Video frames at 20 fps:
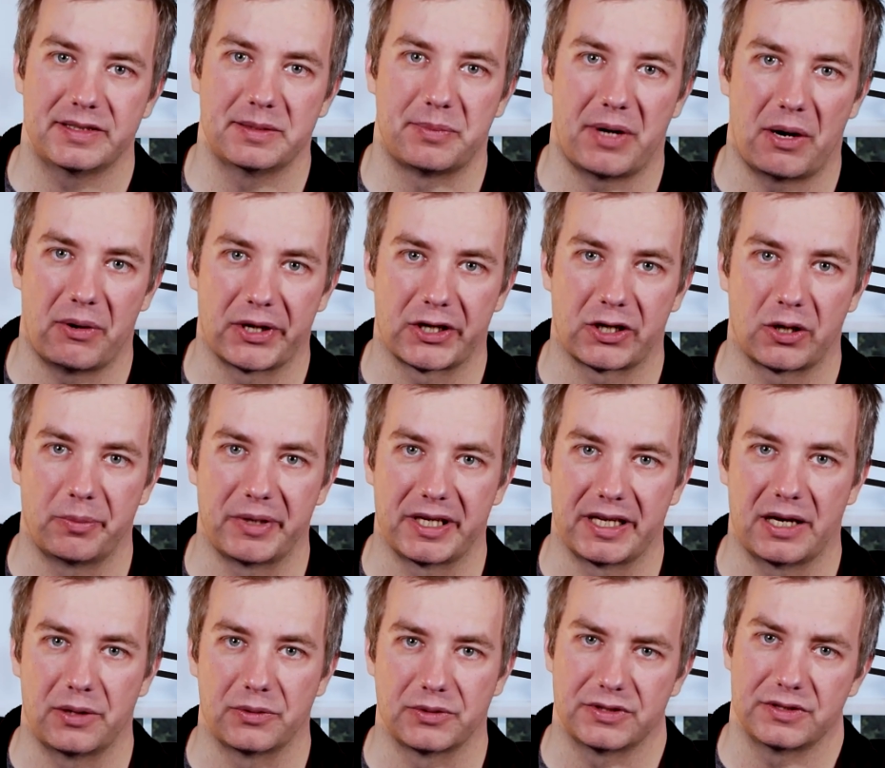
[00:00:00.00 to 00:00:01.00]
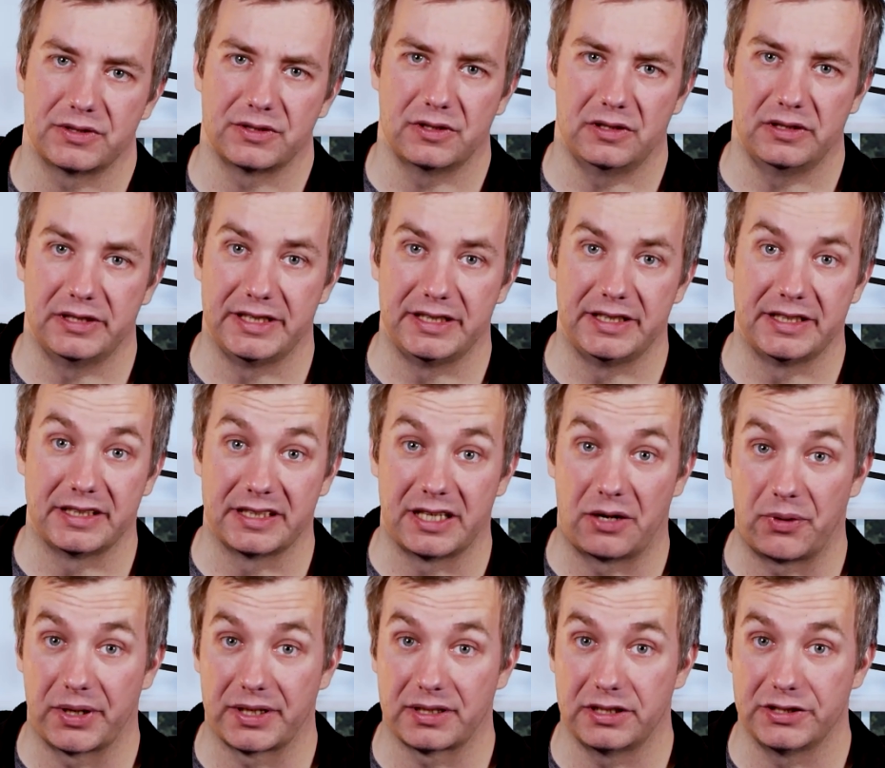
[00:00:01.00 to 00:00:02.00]
the power coming out, leading
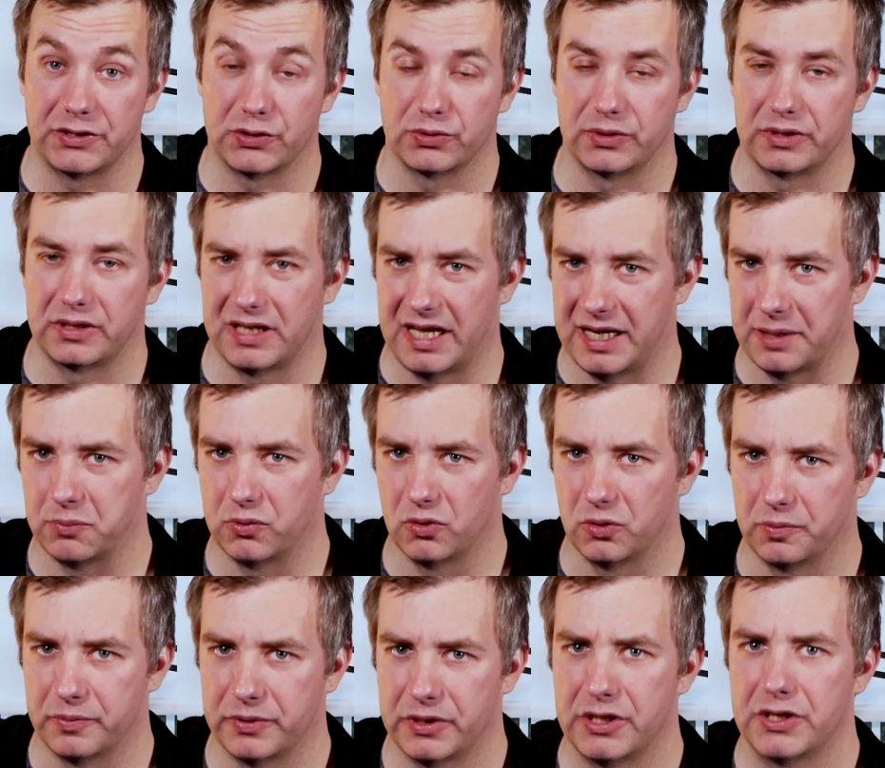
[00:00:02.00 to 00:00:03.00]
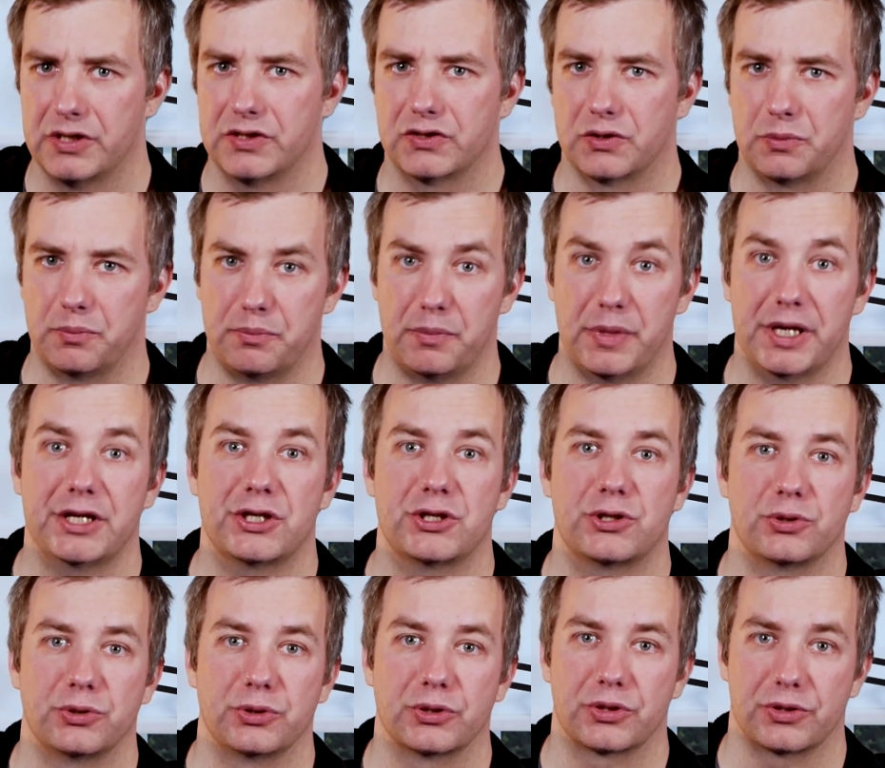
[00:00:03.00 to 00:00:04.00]
directly to the light bulb. So make
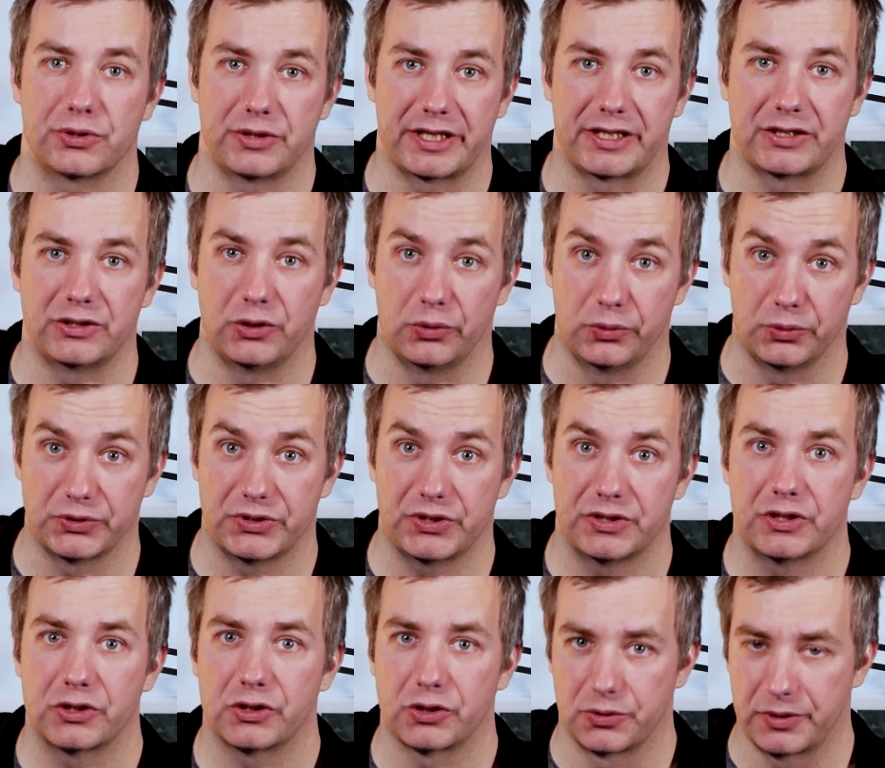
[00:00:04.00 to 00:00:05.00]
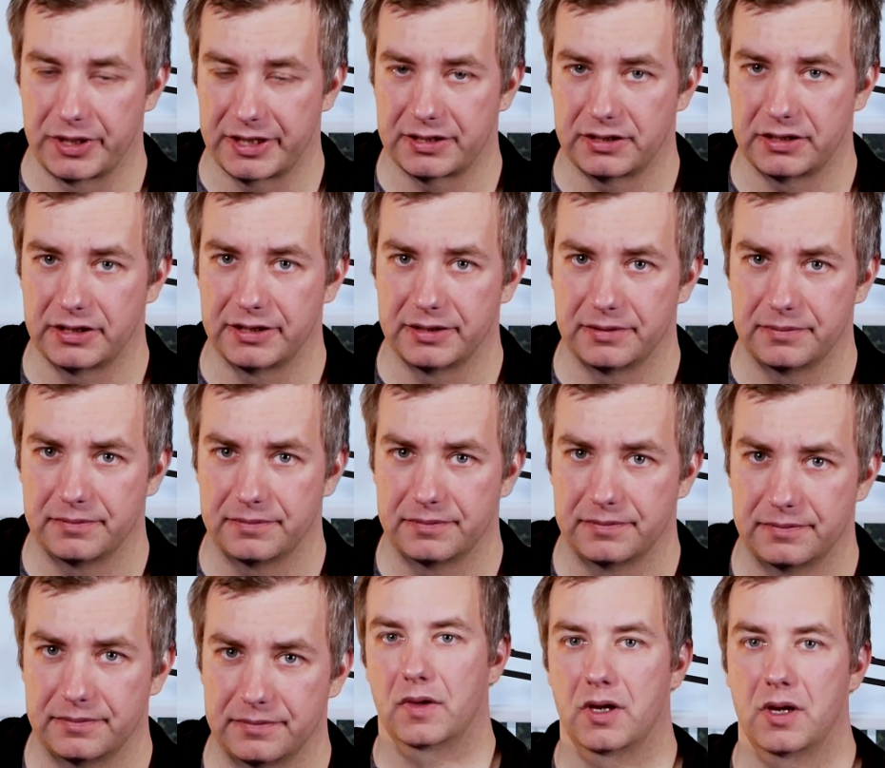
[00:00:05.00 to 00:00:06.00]
sure you connect those correctly.
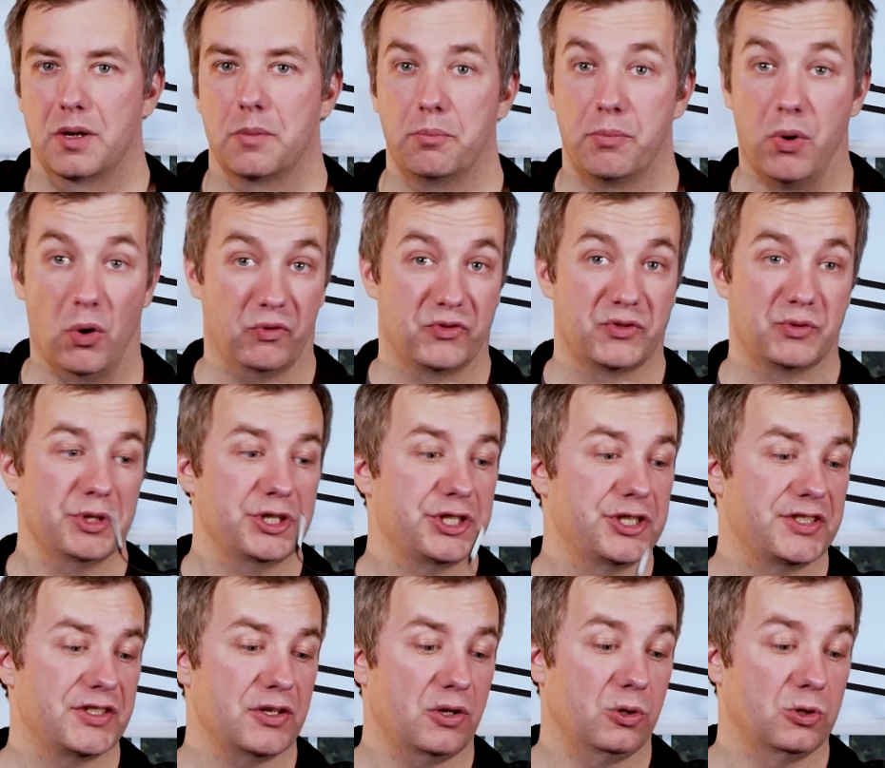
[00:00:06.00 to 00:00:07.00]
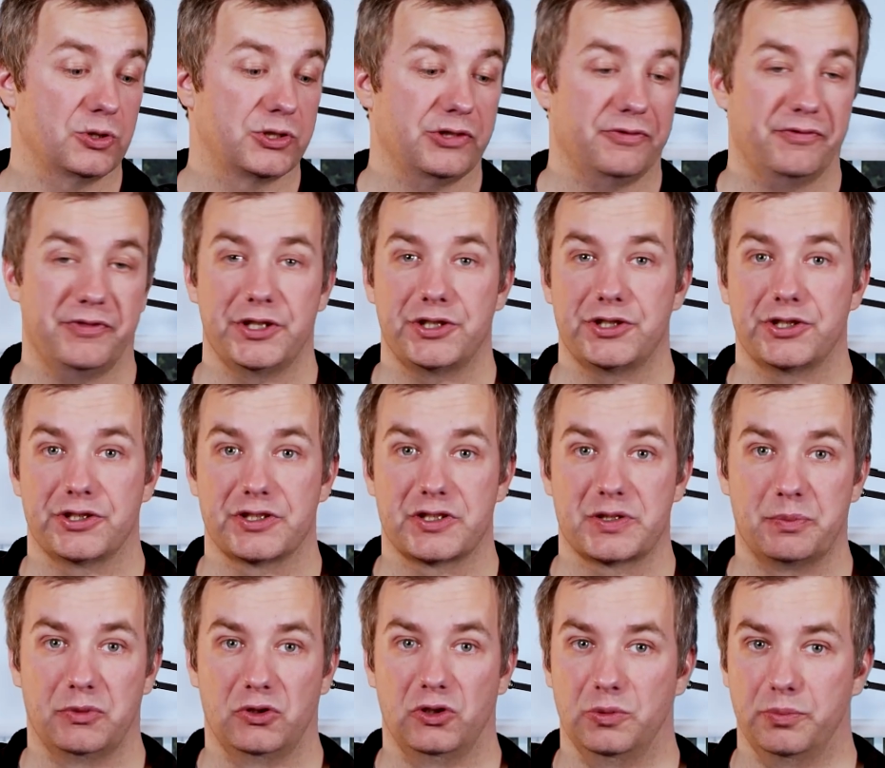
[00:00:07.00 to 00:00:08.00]
Both switches also feature a
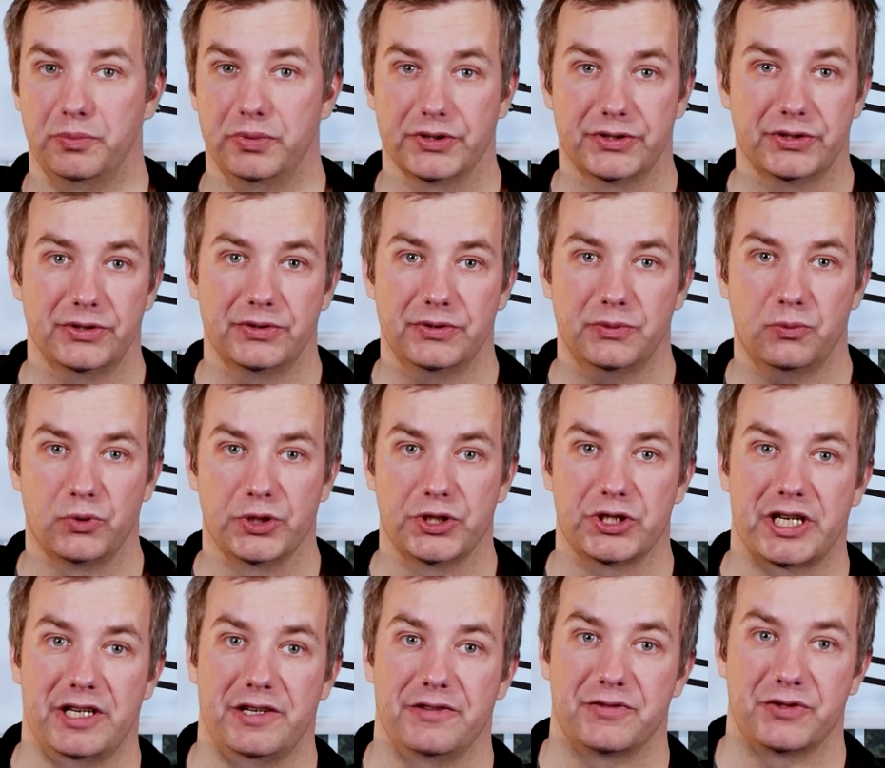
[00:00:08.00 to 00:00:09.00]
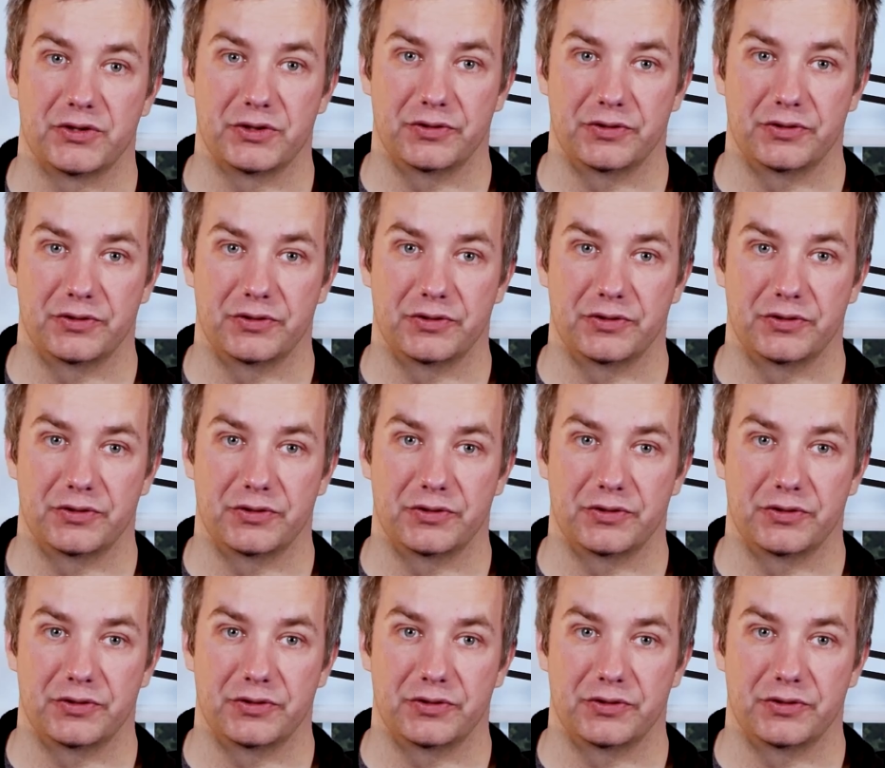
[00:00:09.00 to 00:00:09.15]
small button which have